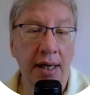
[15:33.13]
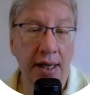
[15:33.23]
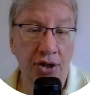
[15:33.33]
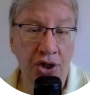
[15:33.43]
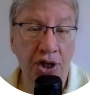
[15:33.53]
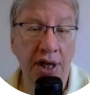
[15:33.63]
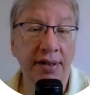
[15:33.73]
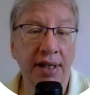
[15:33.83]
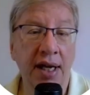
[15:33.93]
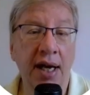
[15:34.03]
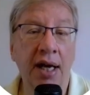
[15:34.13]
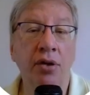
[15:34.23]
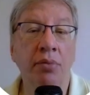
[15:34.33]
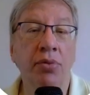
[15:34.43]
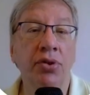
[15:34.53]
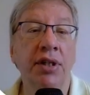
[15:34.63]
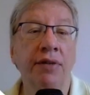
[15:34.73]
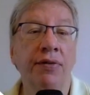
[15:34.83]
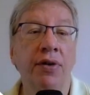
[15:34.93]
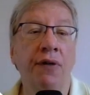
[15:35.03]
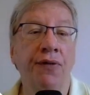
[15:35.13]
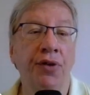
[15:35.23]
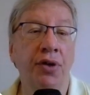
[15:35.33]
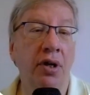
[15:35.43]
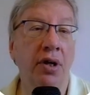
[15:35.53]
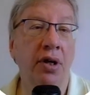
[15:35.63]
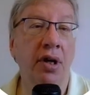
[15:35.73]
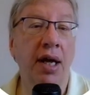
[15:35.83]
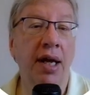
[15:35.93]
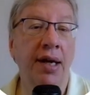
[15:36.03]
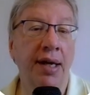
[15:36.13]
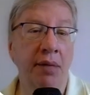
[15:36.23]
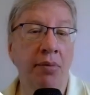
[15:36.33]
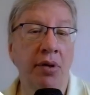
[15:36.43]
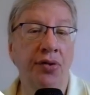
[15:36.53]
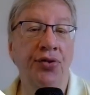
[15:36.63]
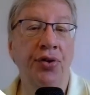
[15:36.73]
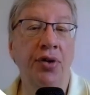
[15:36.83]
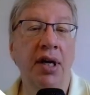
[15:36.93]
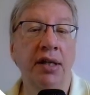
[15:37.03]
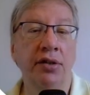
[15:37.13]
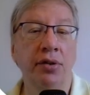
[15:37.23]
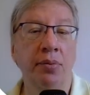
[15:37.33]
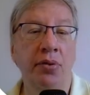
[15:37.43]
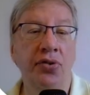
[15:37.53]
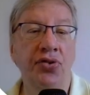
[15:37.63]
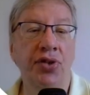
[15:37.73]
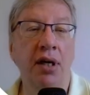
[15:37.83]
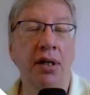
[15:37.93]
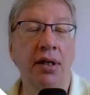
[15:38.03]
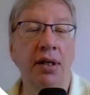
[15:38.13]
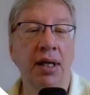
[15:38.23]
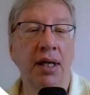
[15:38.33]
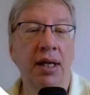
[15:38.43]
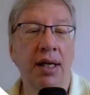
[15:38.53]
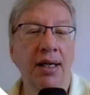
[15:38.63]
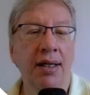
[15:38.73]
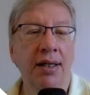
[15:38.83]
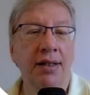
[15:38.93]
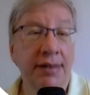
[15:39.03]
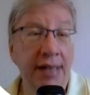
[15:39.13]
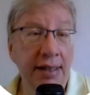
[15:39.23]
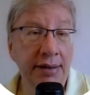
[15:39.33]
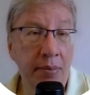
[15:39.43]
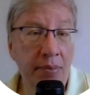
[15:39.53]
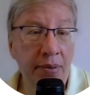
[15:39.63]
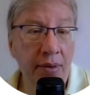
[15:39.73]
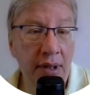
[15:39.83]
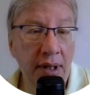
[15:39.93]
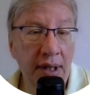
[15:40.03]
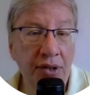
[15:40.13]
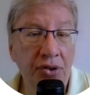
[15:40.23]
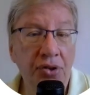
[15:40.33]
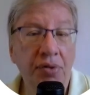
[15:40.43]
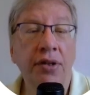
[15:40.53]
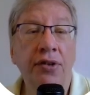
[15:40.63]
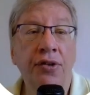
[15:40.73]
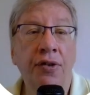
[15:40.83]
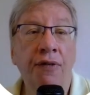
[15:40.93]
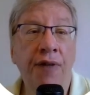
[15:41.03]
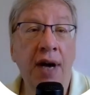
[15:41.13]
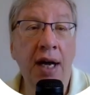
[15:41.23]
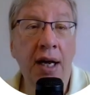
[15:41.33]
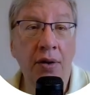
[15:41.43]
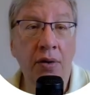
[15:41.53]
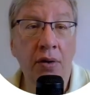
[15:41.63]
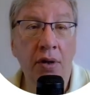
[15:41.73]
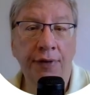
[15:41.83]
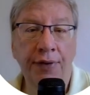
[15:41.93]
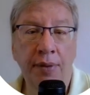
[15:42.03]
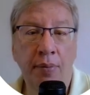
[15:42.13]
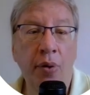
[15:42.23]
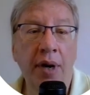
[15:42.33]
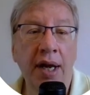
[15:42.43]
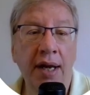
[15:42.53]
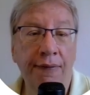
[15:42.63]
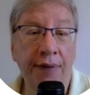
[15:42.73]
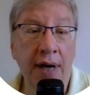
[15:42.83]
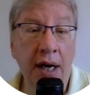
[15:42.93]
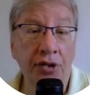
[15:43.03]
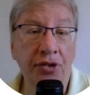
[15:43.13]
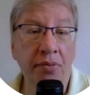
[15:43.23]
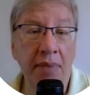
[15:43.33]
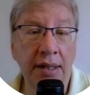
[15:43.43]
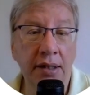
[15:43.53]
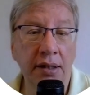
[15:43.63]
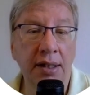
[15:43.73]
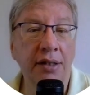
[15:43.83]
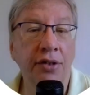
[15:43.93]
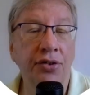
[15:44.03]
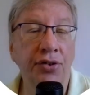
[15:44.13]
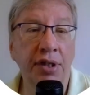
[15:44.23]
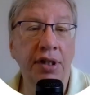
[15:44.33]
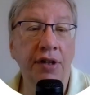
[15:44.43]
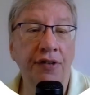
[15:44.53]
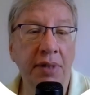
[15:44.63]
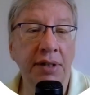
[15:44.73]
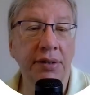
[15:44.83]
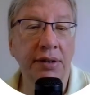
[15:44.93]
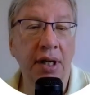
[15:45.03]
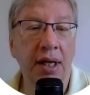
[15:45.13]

and shares the Alcor motif of a young girl, an animal circling the pole star. This example illustrates the value of employing various methods in the study of myths.